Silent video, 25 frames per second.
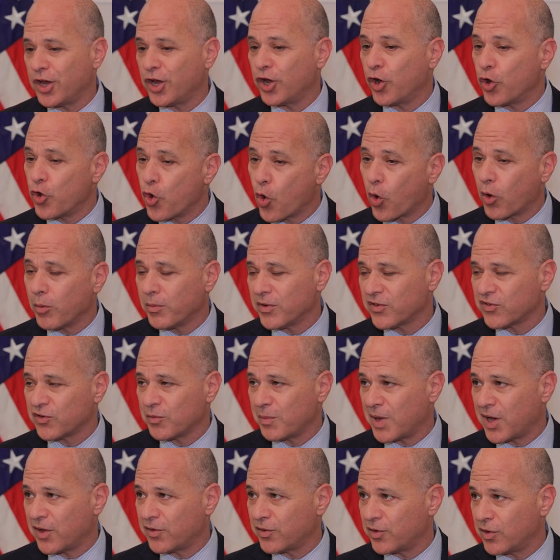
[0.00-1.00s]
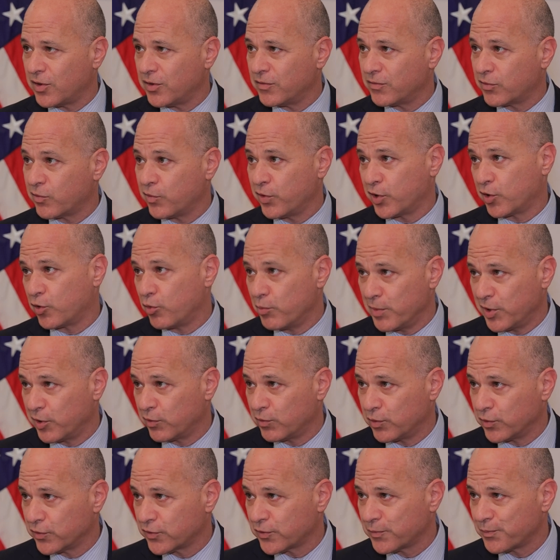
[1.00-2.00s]
enormous amount of critical
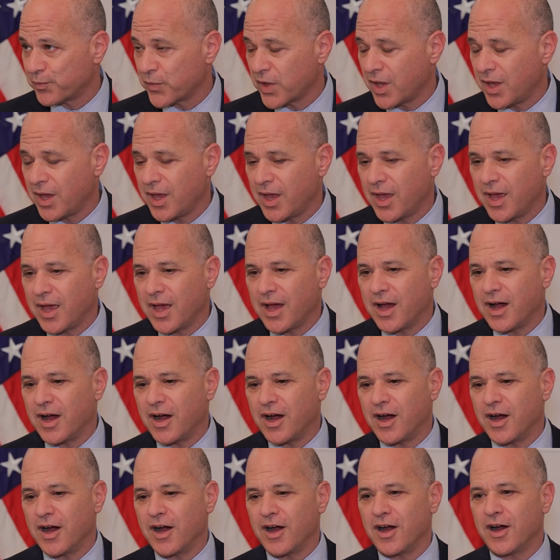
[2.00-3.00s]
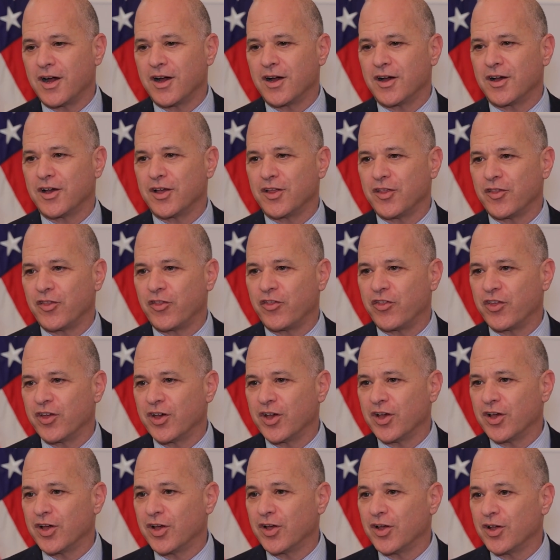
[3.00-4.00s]
minerals.
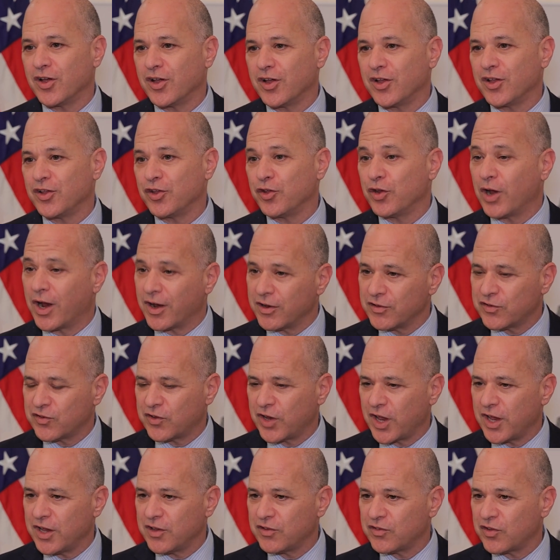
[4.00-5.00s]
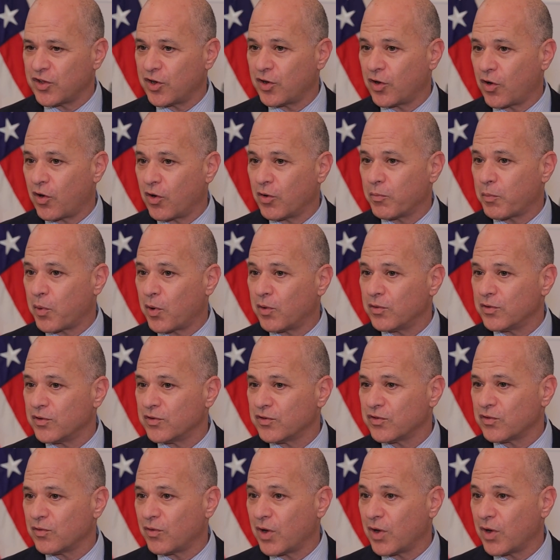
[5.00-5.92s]
The United States and our partners